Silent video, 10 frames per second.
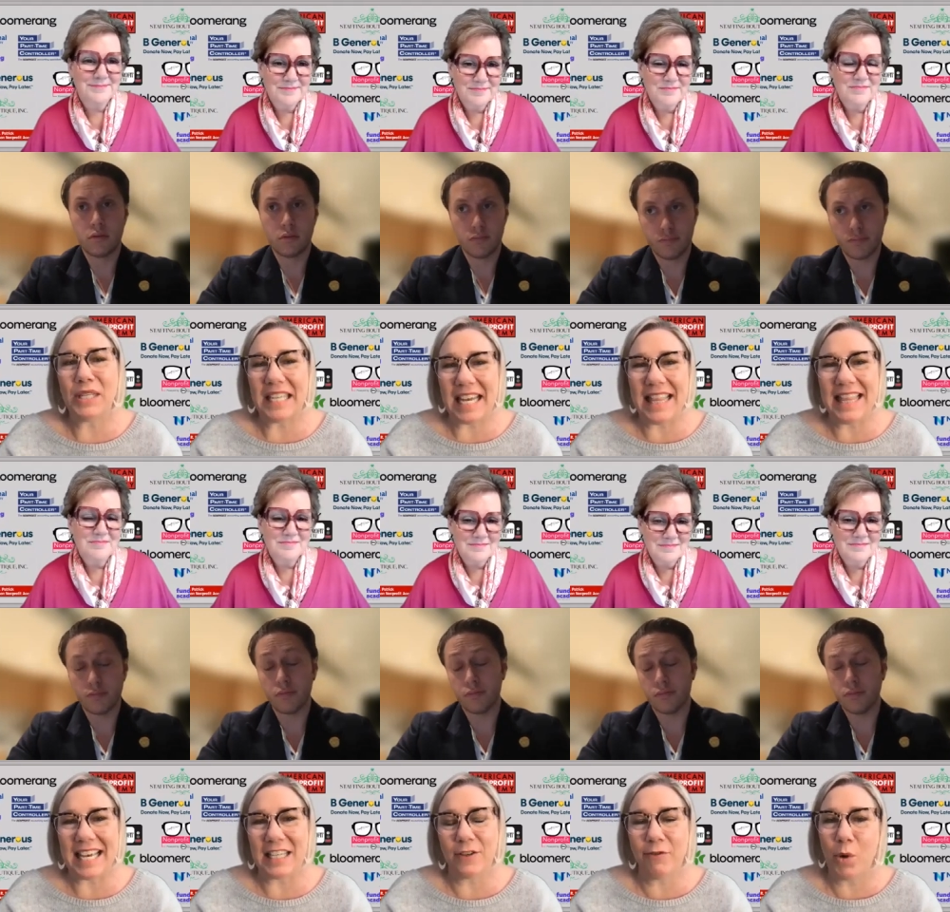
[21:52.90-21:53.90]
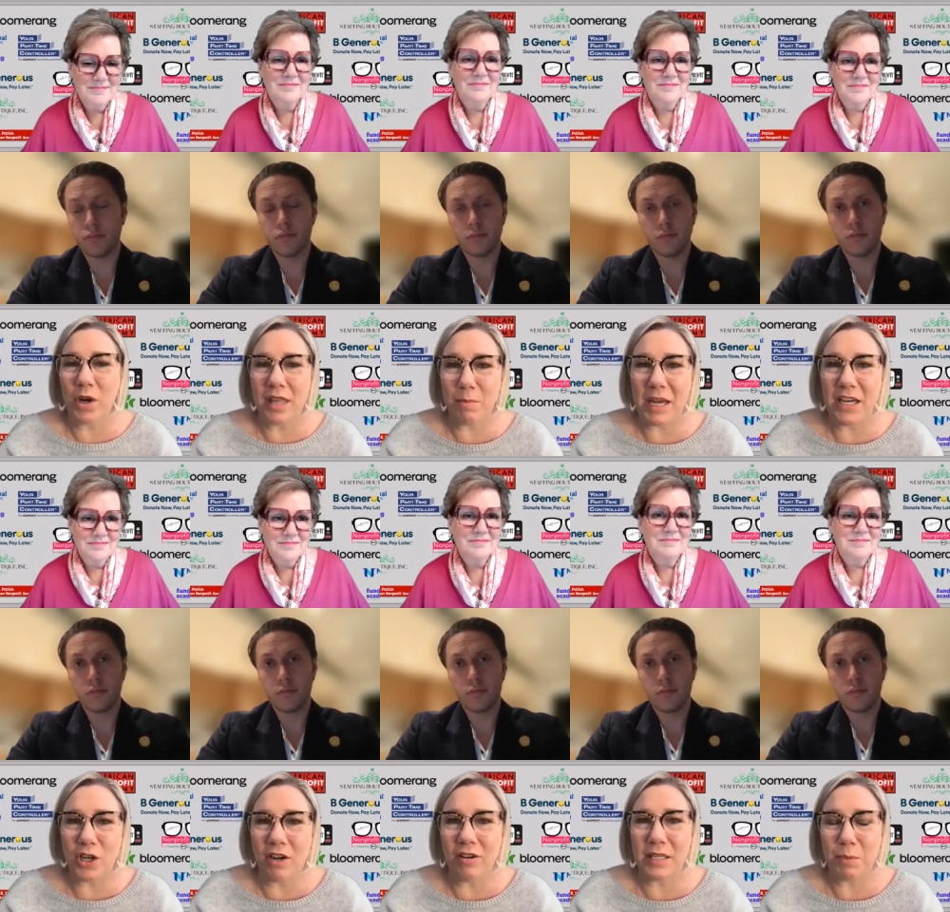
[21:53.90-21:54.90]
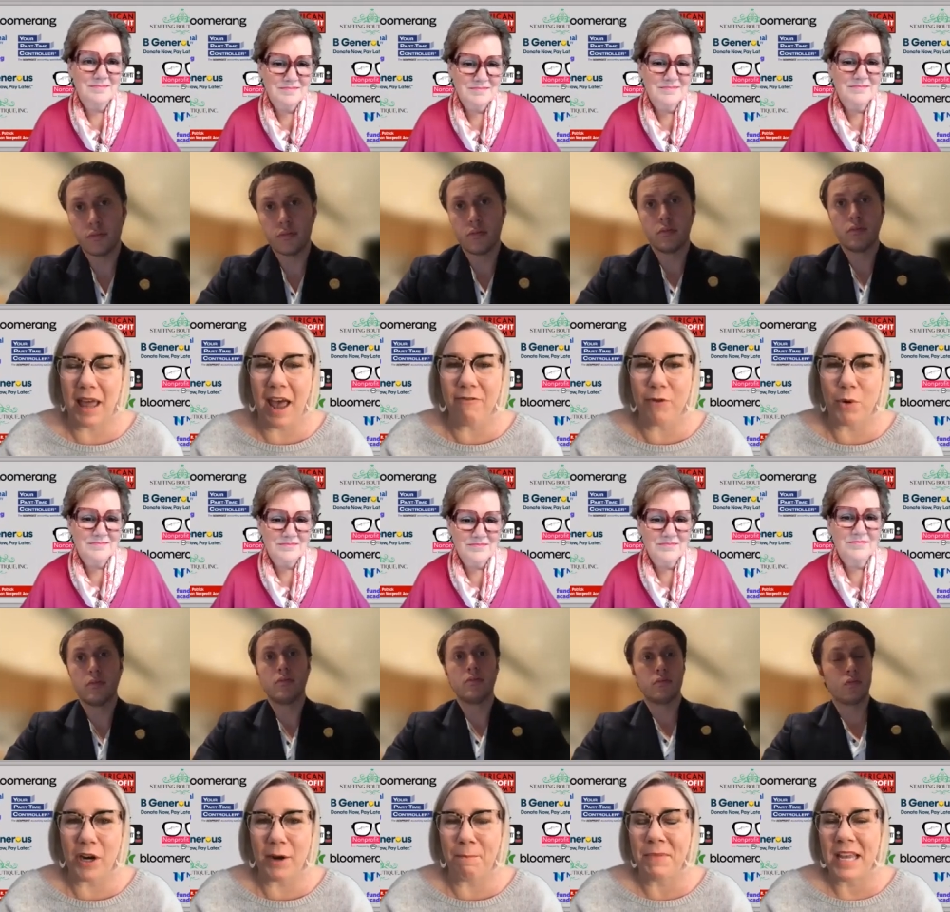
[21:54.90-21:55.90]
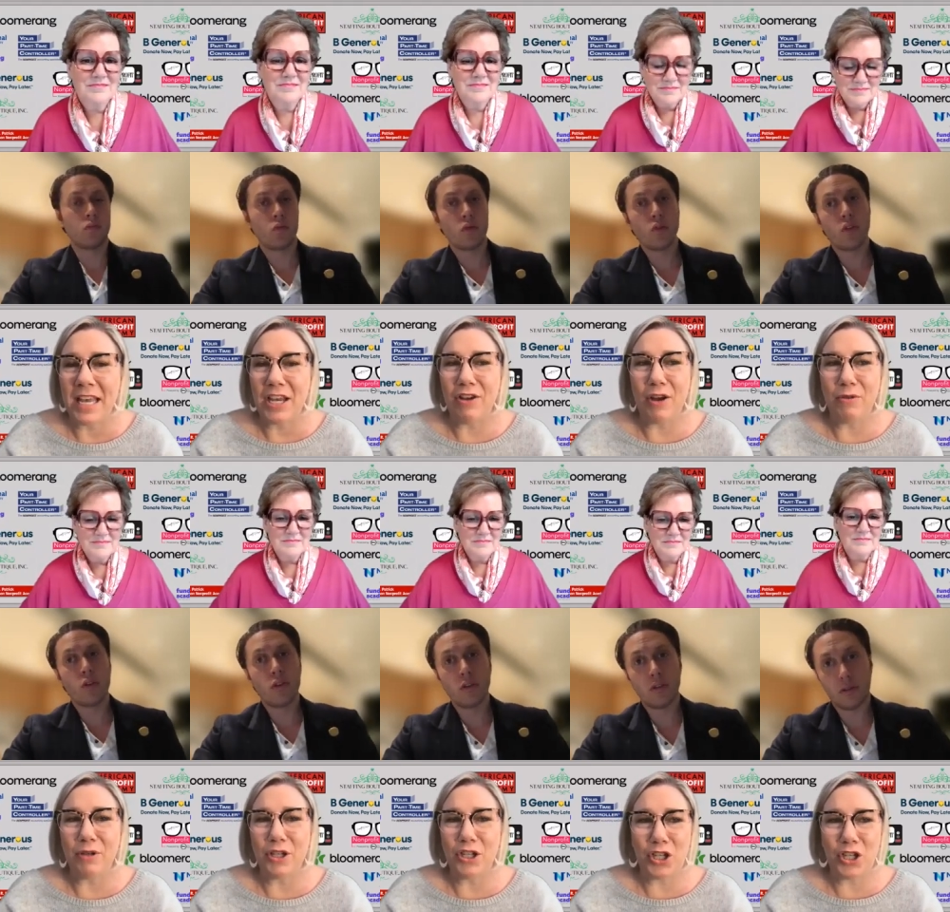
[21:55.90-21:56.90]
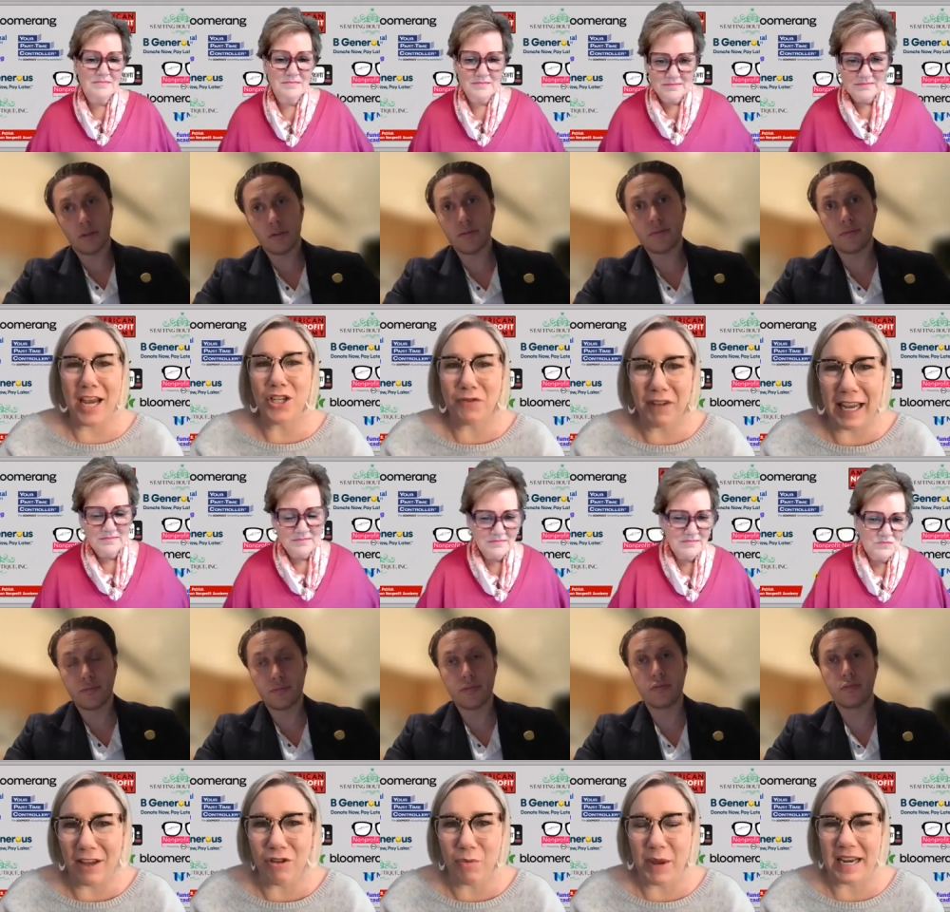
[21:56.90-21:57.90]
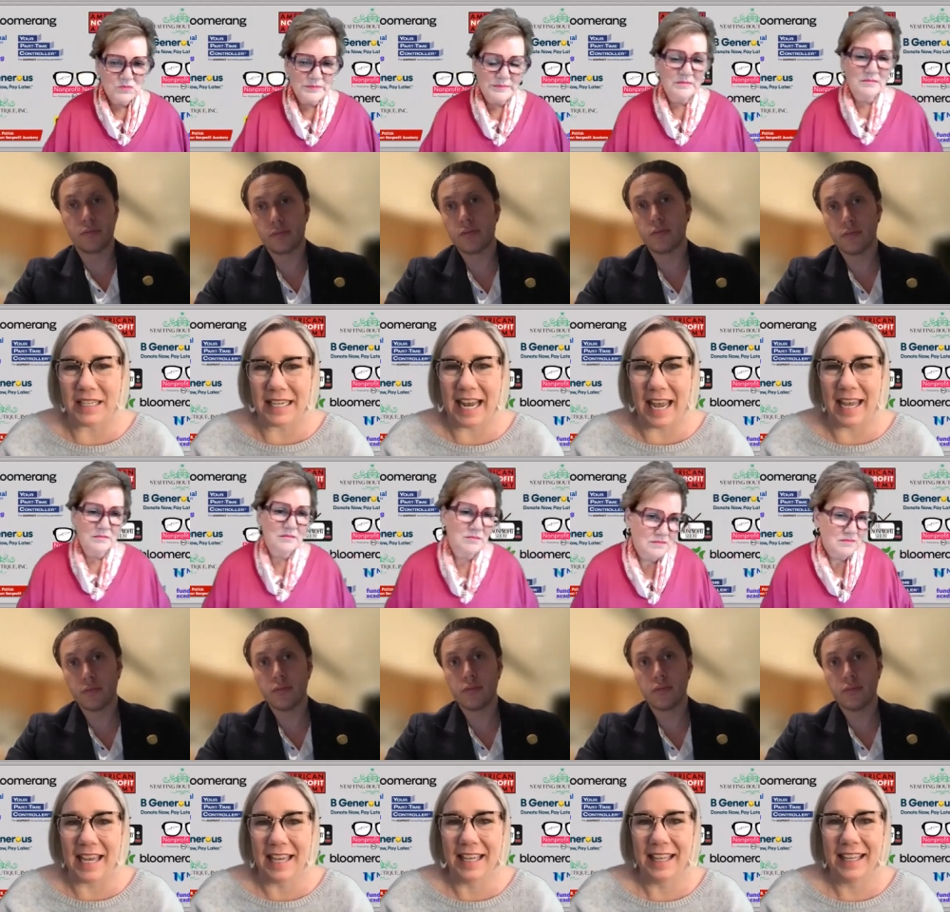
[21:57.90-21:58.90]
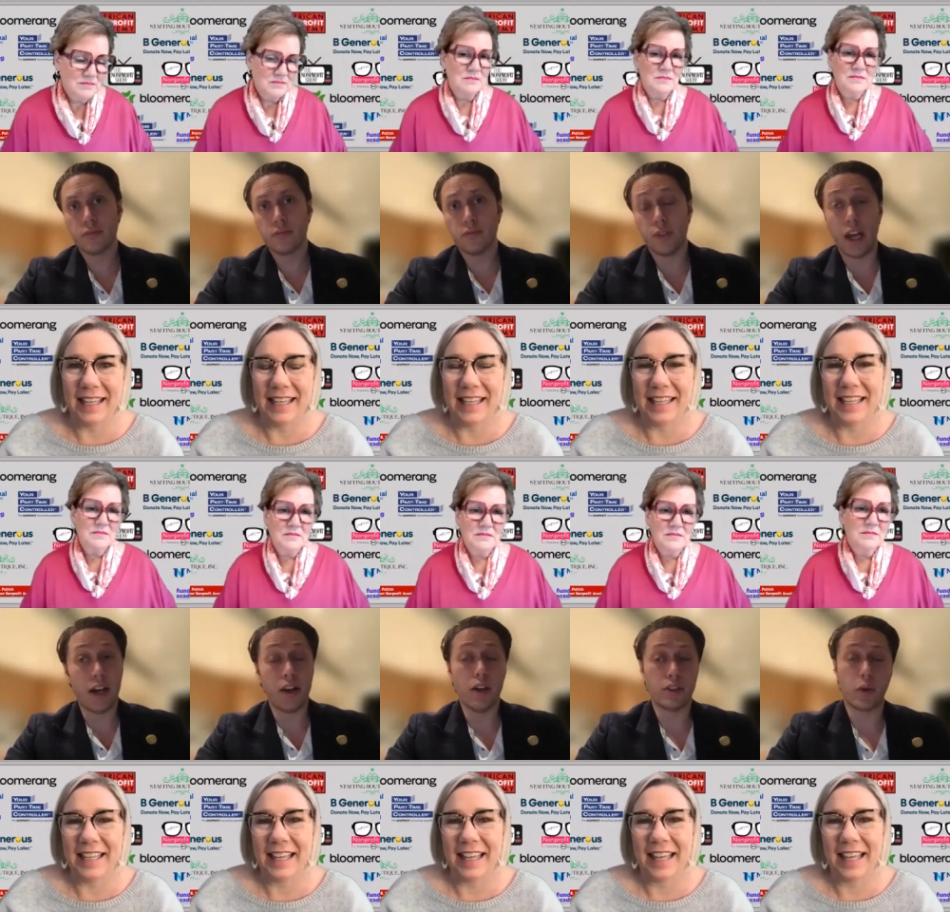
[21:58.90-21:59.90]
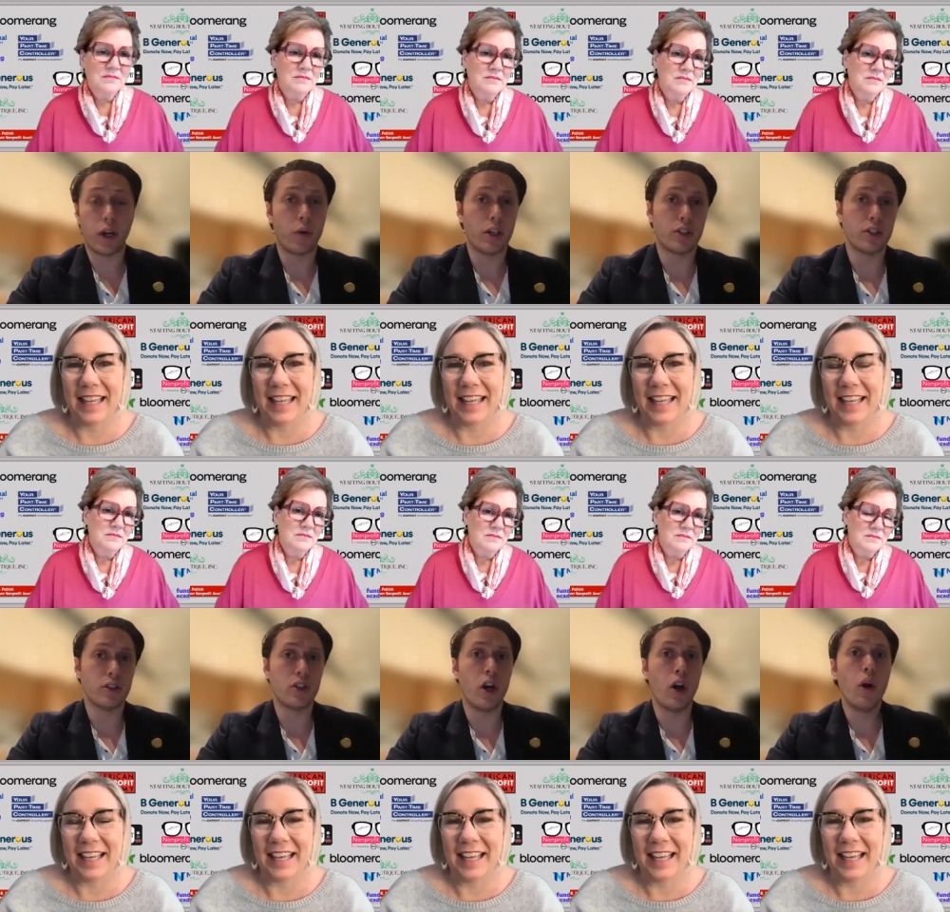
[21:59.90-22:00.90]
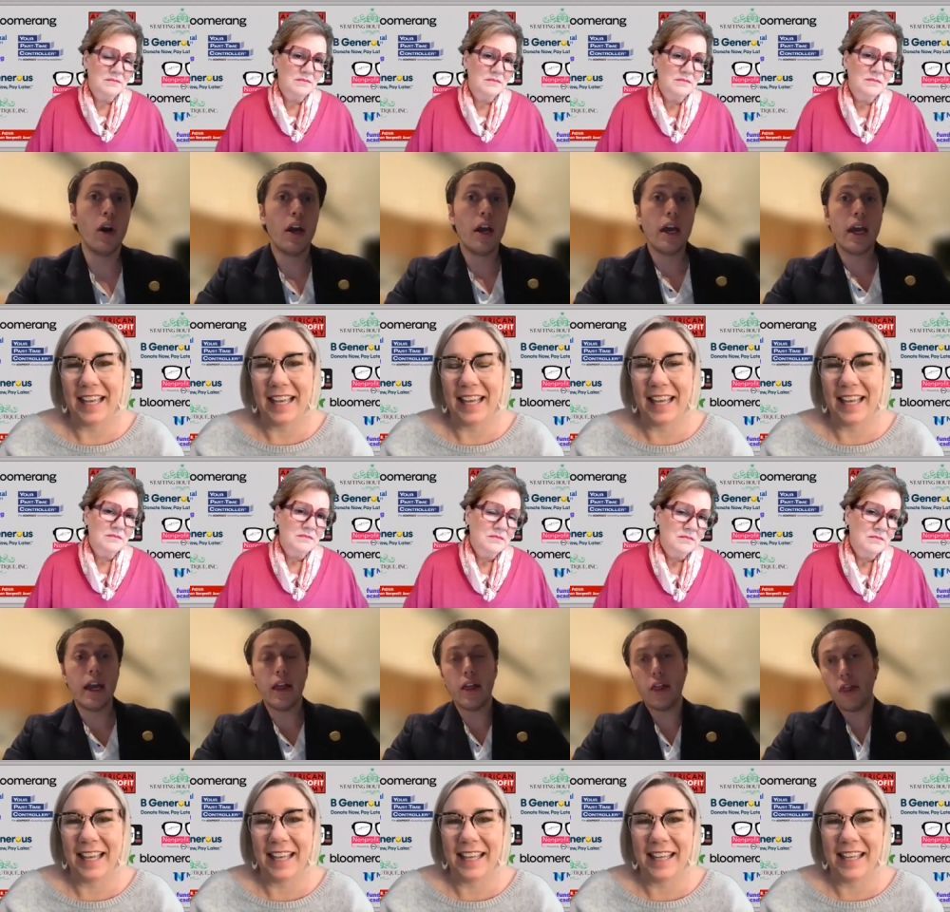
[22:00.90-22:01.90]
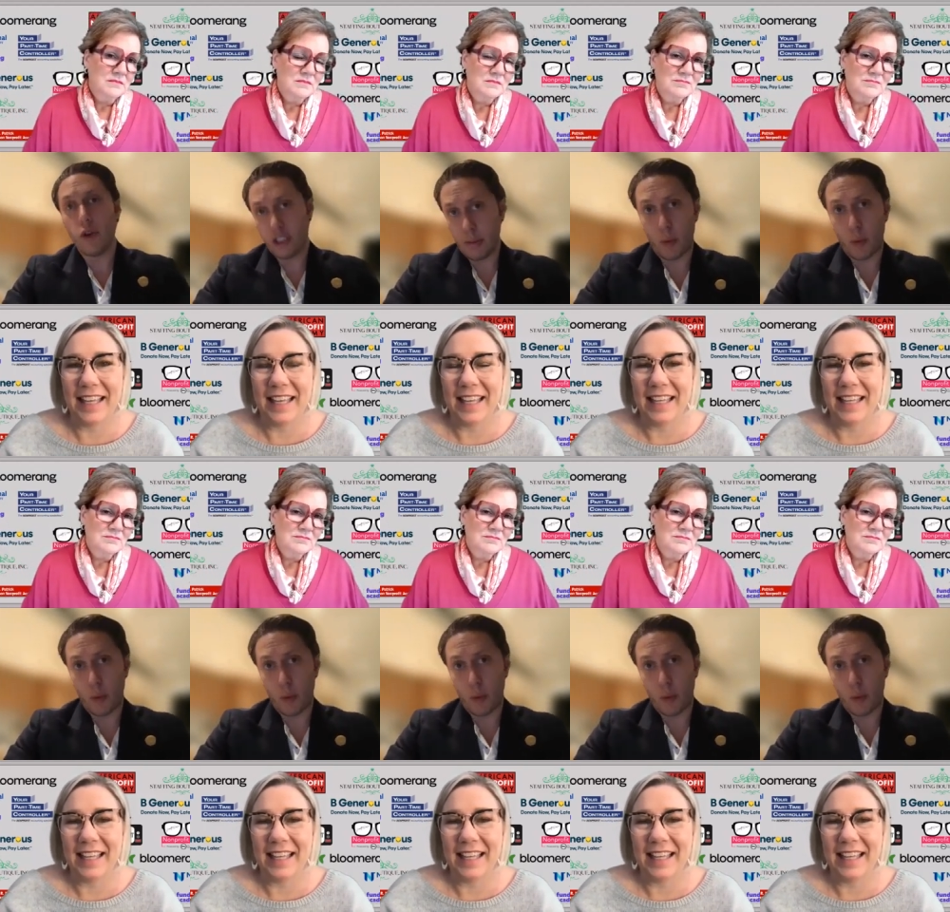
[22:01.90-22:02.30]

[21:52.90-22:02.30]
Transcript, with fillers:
Speaker 1: seen this for the be generous platform you know change philanthropy today
Speaker 2: Mm-hmm. Yeah, no, it's a great question. So, the simple